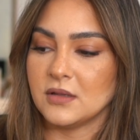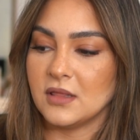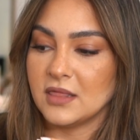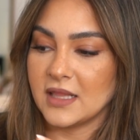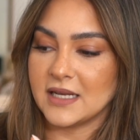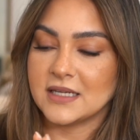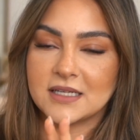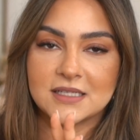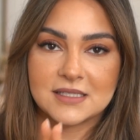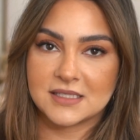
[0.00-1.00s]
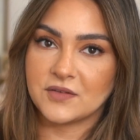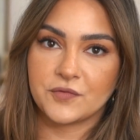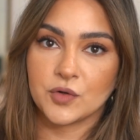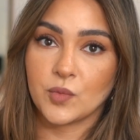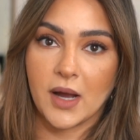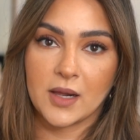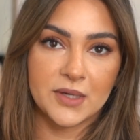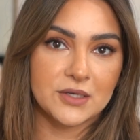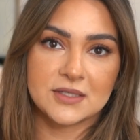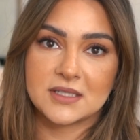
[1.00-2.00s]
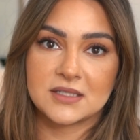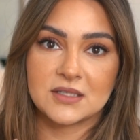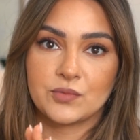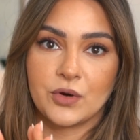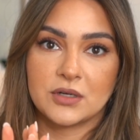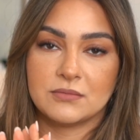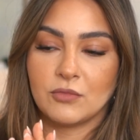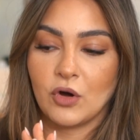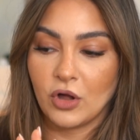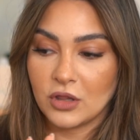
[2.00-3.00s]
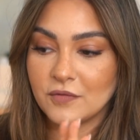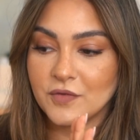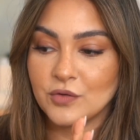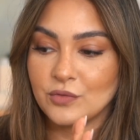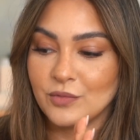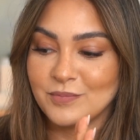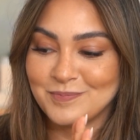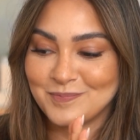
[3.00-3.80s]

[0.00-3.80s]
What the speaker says: let it sit for a while, because this is what all of you